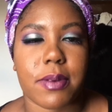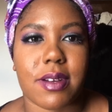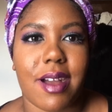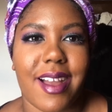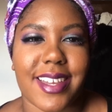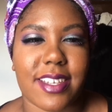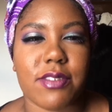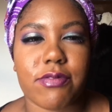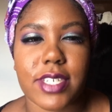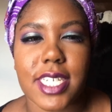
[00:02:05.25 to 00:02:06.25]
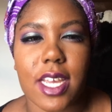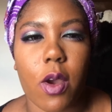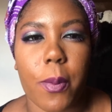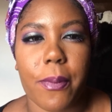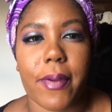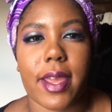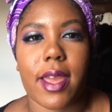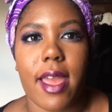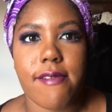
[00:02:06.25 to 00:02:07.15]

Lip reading: but I couldn't really incorporate